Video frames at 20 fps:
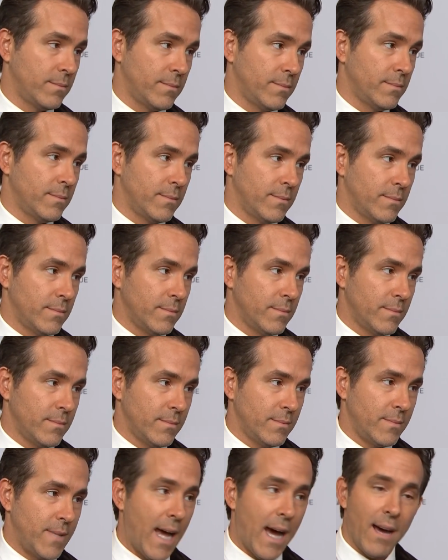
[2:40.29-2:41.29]
Oh snap!
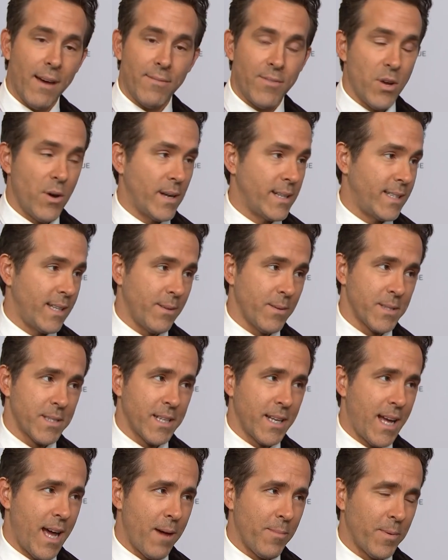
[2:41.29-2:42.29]
Yeah, I have no idea what's
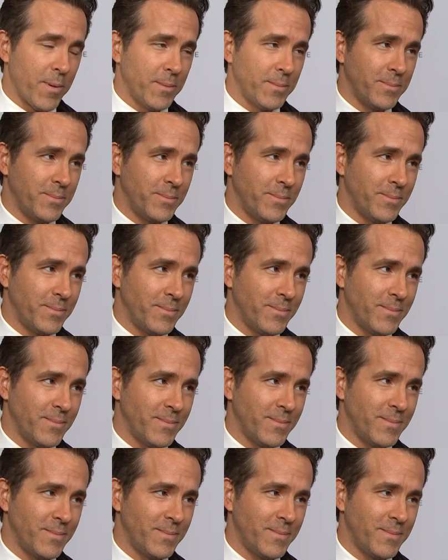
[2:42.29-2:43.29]
gonna happen.
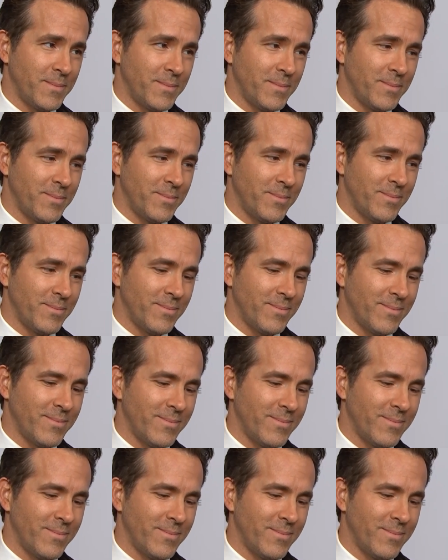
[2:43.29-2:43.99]
Okay, last question,